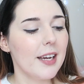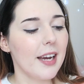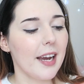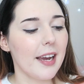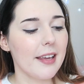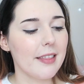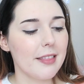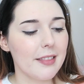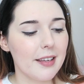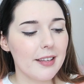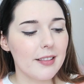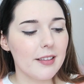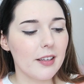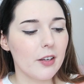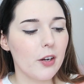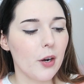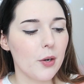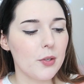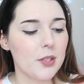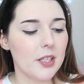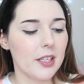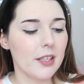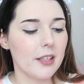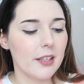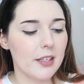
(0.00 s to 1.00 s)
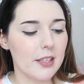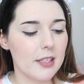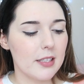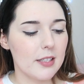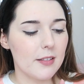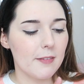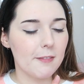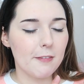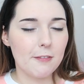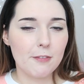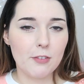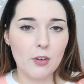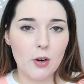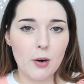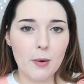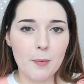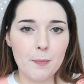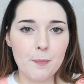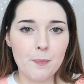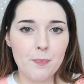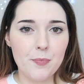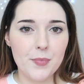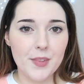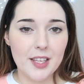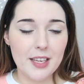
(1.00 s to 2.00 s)
I think the coating is
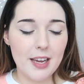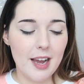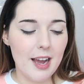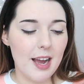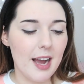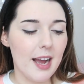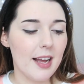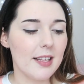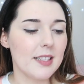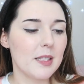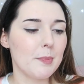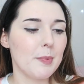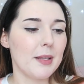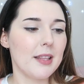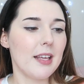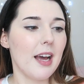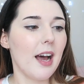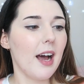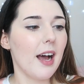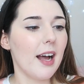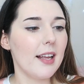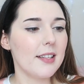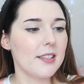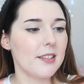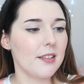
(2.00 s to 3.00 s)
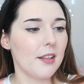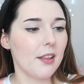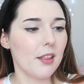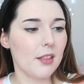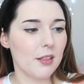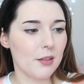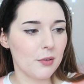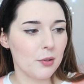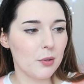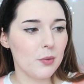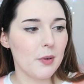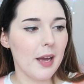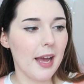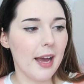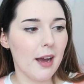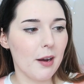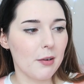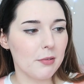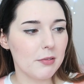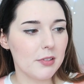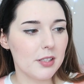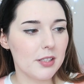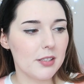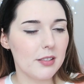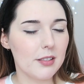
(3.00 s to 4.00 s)
from the hearts, but the hearts are
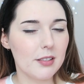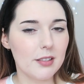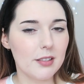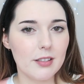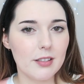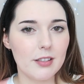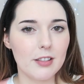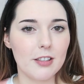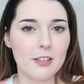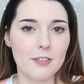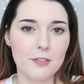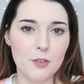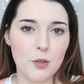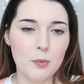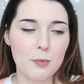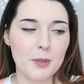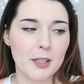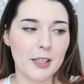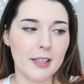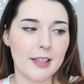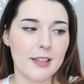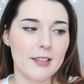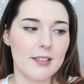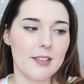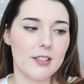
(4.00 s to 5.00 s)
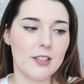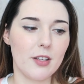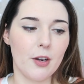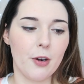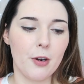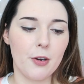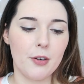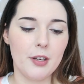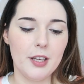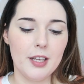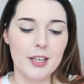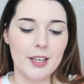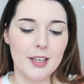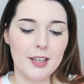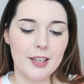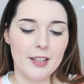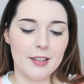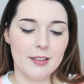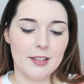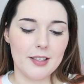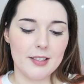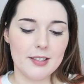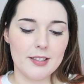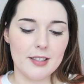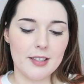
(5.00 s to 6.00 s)
throughout the formula, so
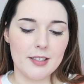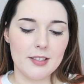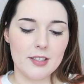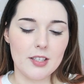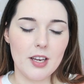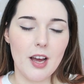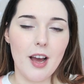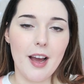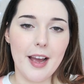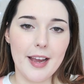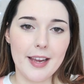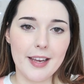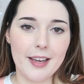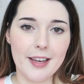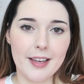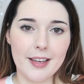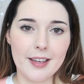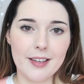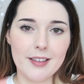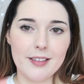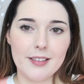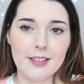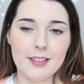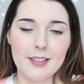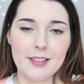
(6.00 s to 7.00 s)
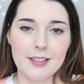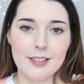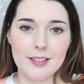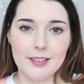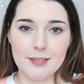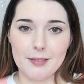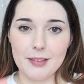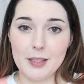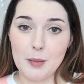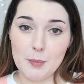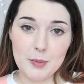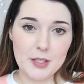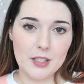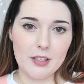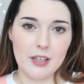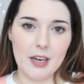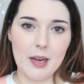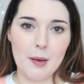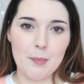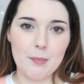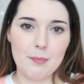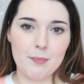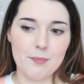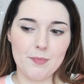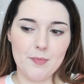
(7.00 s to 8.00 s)
this entire lip
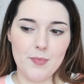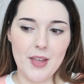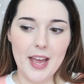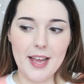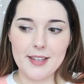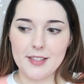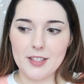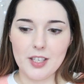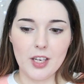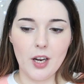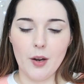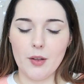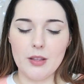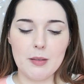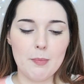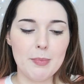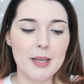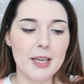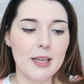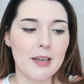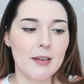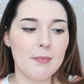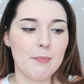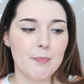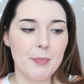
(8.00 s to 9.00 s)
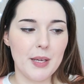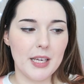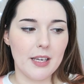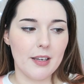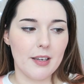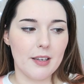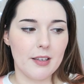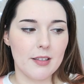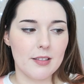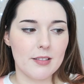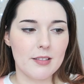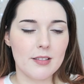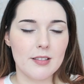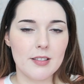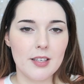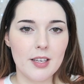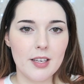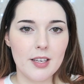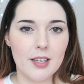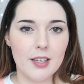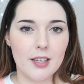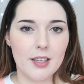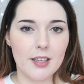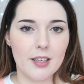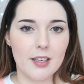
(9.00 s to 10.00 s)
scrub has to go in the bin because
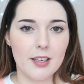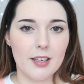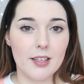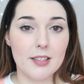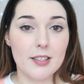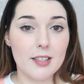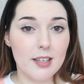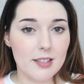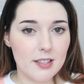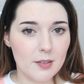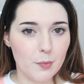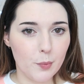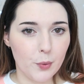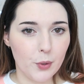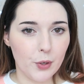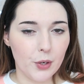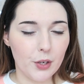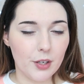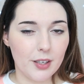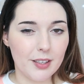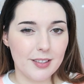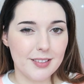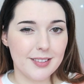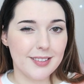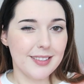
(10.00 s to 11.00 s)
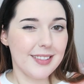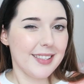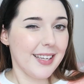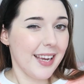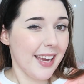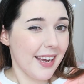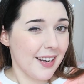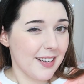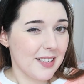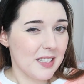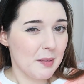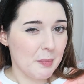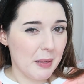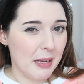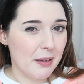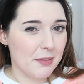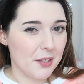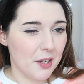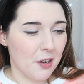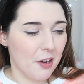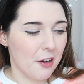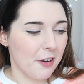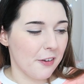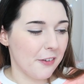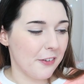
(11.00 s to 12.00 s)
it doesn't work and it smells
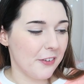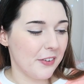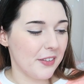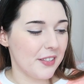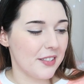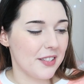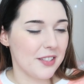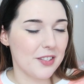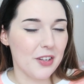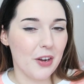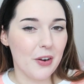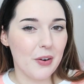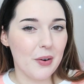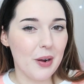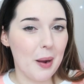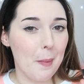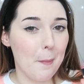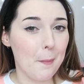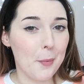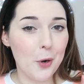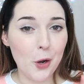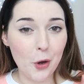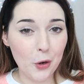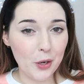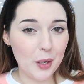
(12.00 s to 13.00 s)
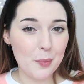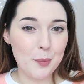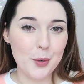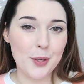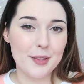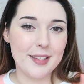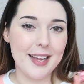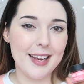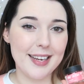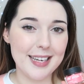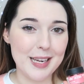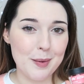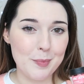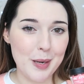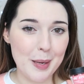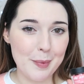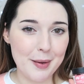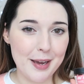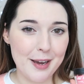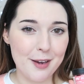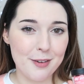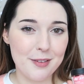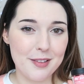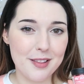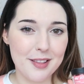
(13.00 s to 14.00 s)
off, so I'm not going to put that near my
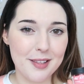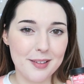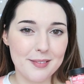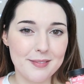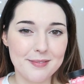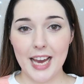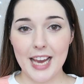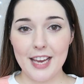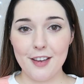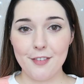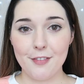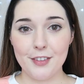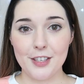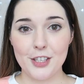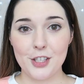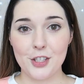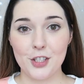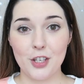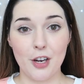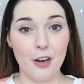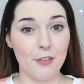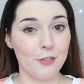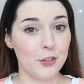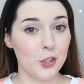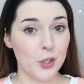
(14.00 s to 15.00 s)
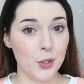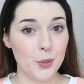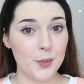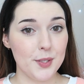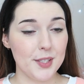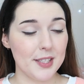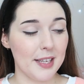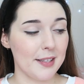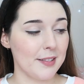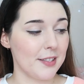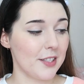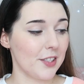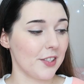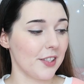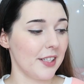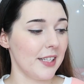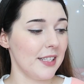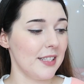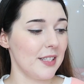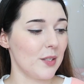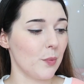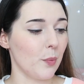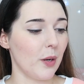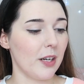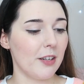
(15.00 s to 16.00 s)
mouth. I finished off two
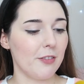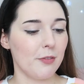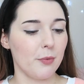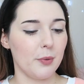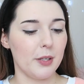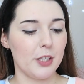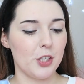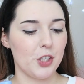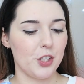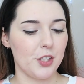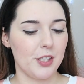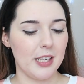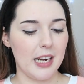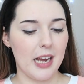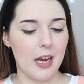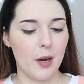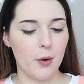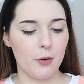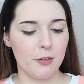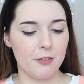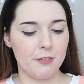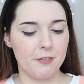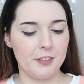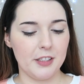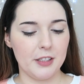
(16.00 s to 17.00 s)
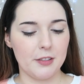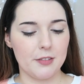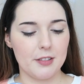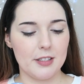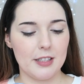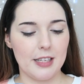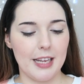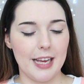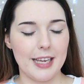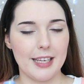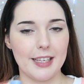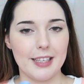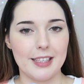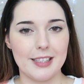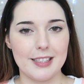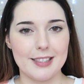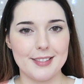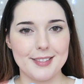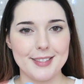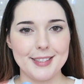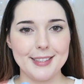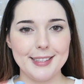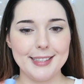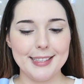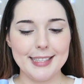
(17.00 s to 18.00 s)
sunscreens, one of which now feels like it
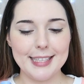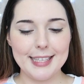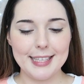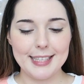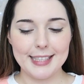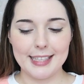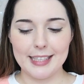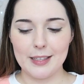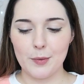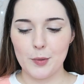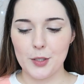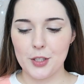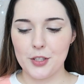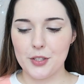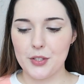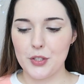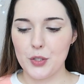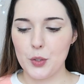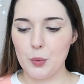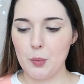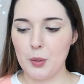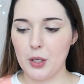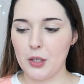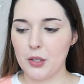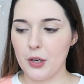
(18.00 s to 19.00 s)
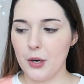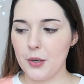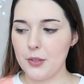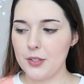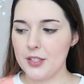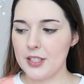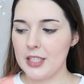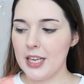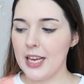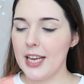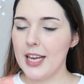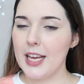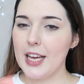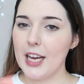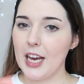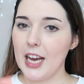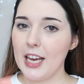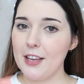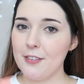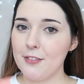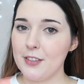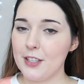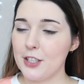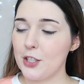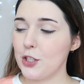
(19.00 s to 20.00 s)
is leaking, which is super gross.
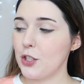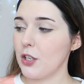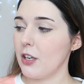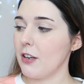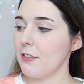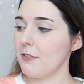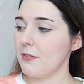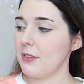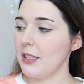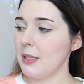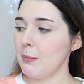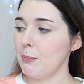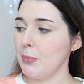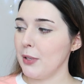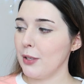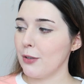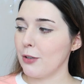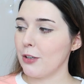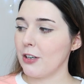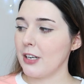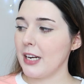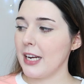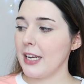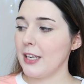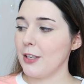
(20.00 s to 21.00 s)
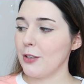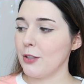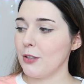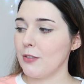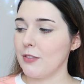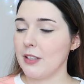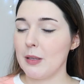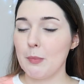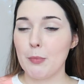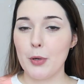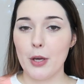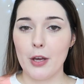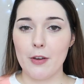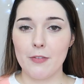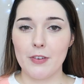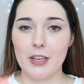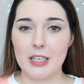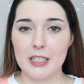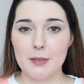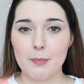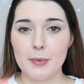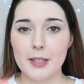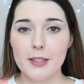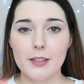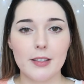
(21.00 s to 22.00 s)
I finished off the Biore UV
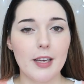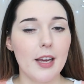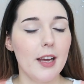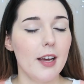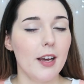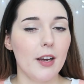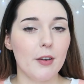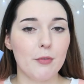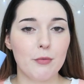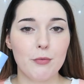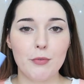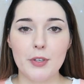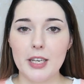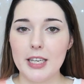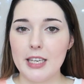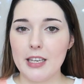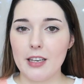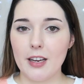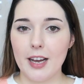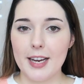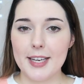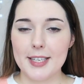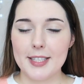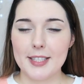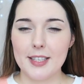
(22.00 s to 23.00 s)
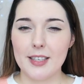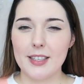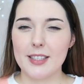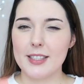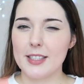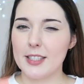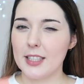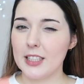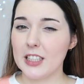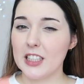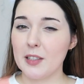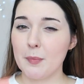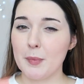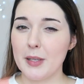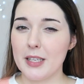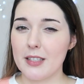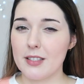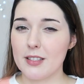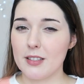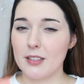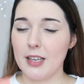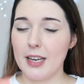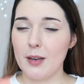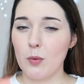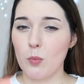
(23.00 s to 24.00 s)
Perfect Milk, really liked it, did give me a
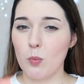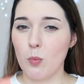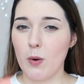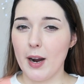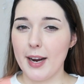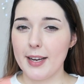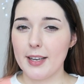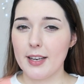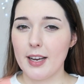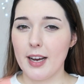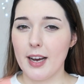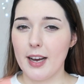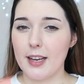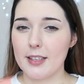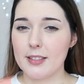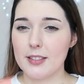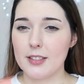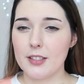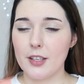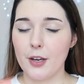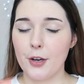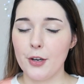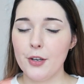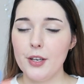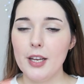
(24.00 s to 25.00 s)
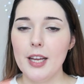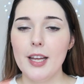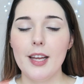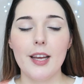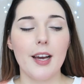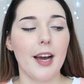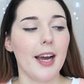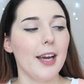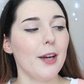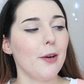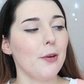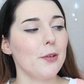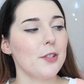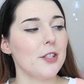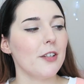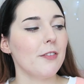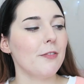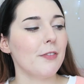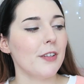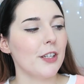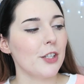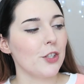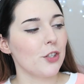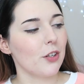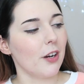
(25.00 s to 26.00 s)
slight white cast though. I also
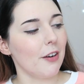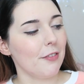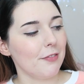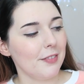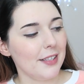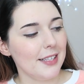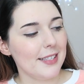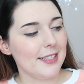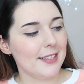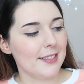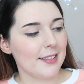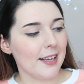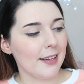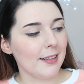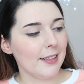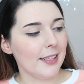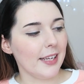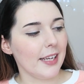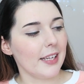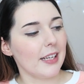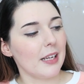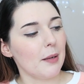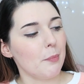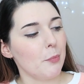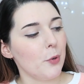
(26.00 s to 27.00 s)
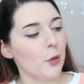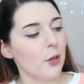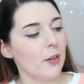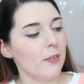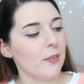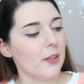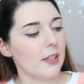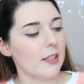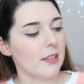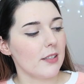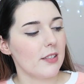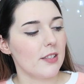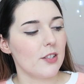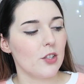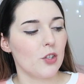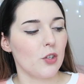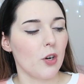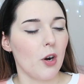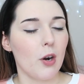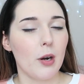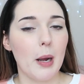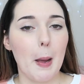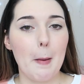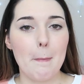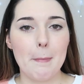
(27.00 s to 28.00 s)
finished off the Sunkiller Perfect
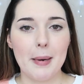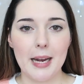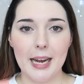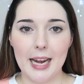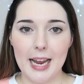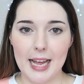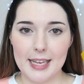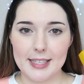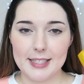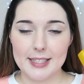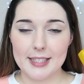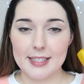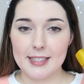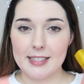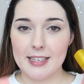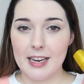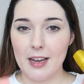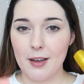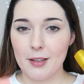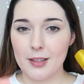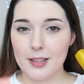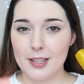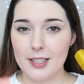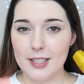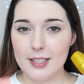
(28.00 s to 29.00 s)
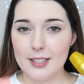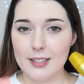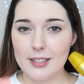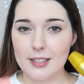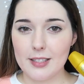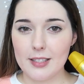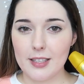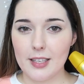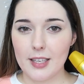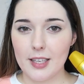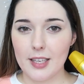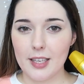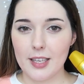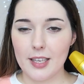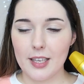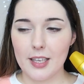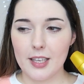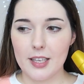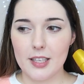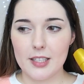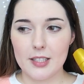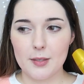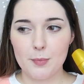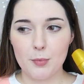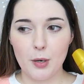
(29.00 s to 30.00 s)
Strong Plus. Now this
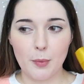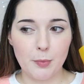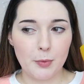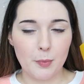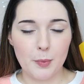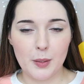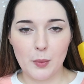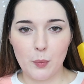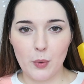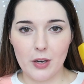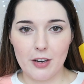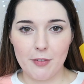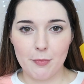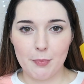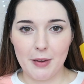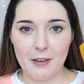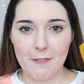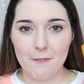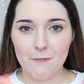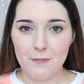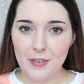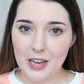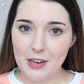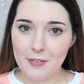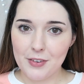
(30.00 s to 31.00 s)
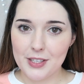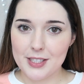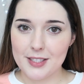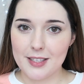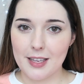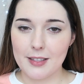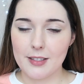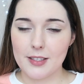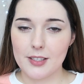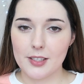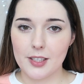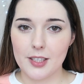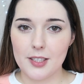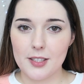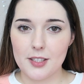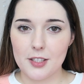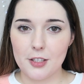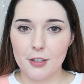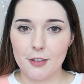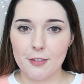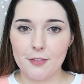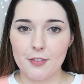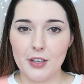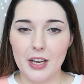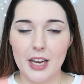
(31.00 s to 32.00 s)
is probably one of my favorite sunscreens
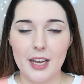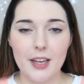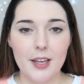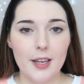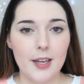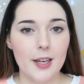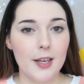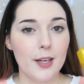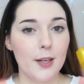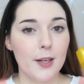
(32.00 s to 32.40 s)
so far.